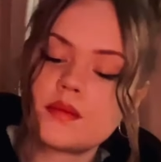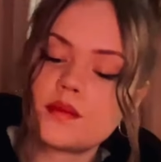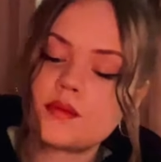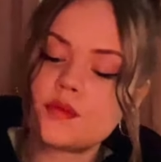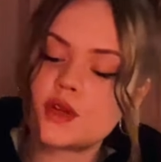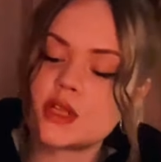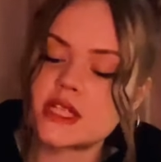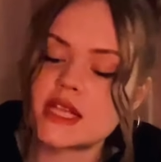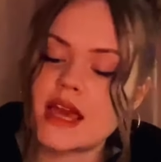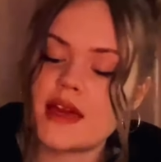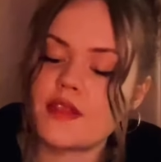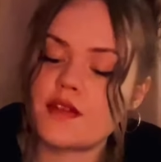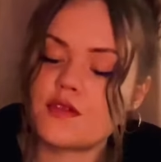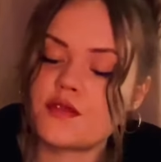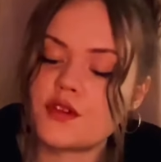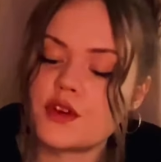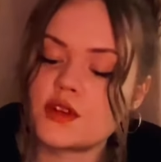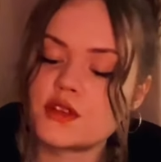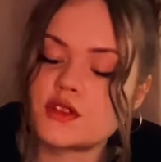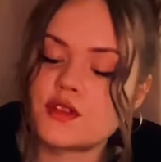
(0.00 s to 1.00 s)
Protect the
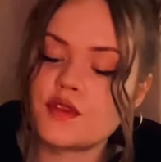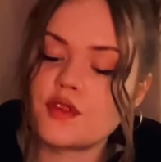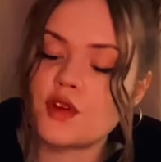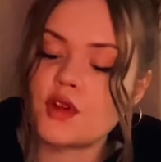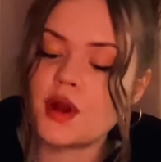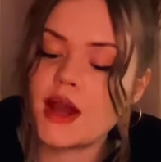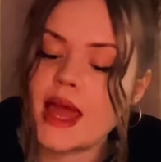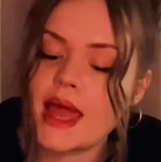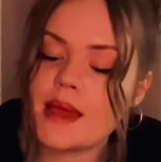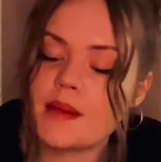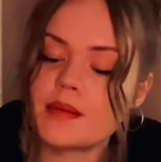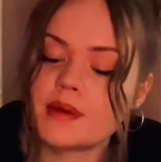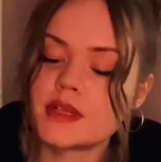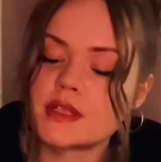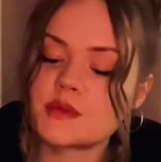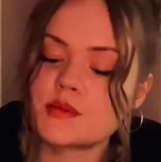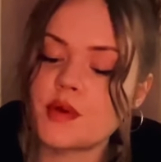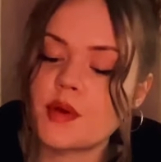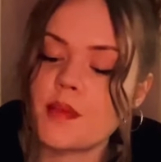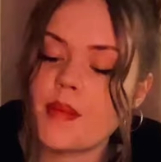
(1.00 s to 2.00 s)
fruits of your
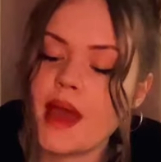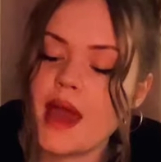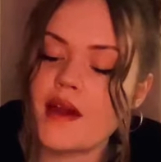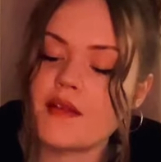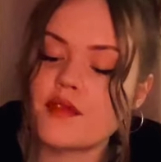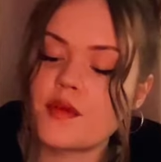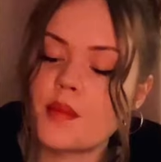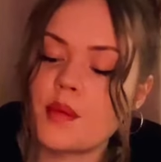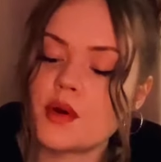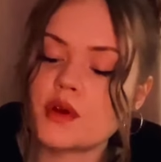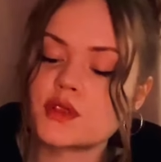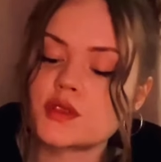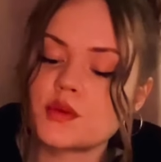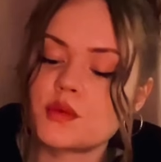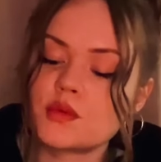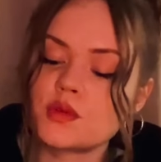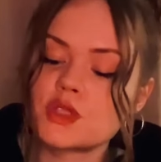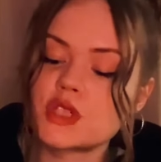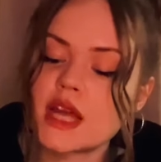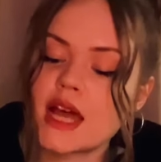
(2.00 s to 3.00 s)
labours, prepare for
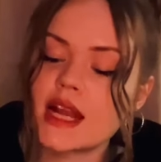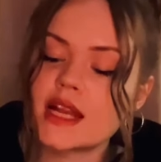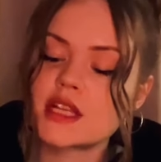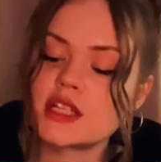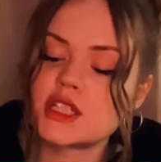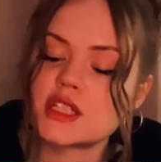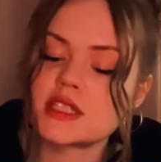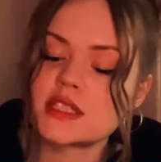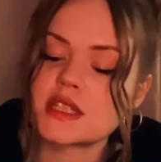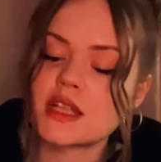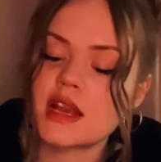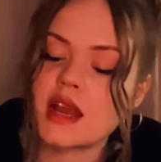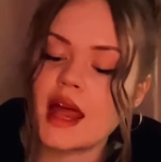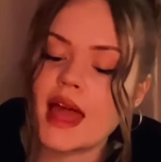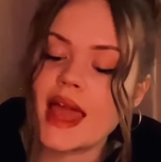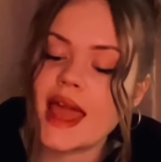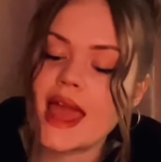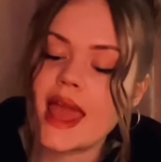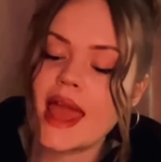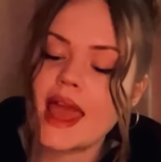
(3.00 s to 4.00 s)
possible challenges that
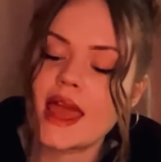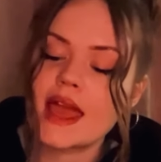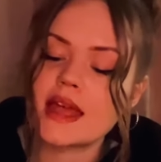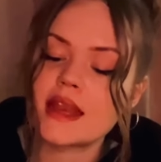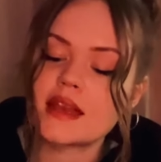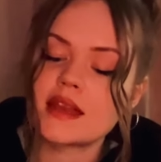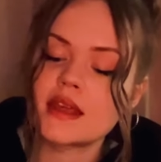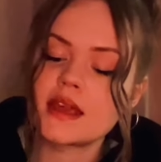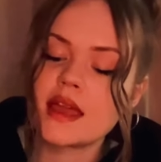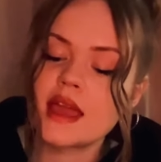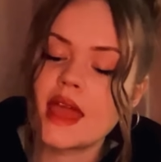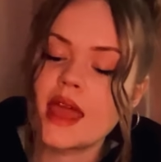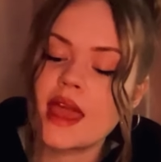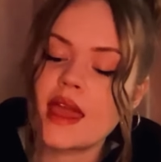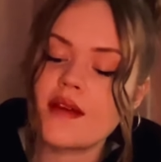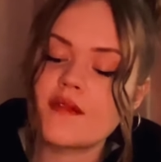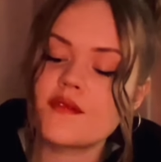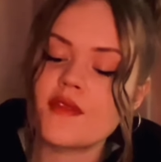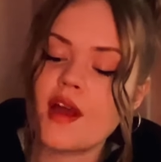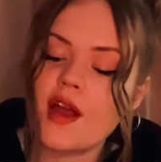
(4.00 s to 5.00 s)
lie ahead,
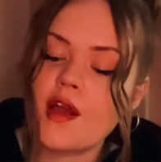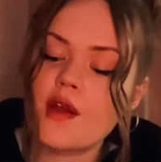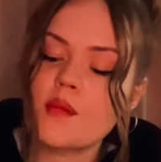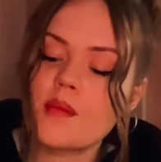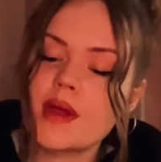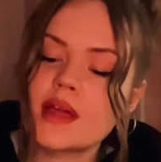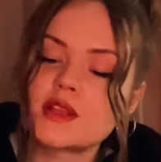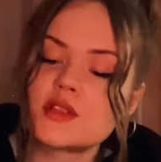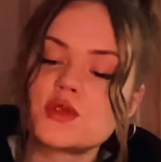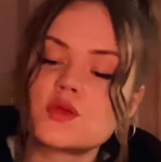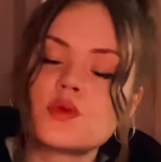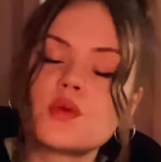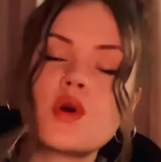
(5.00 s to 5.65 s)
environmental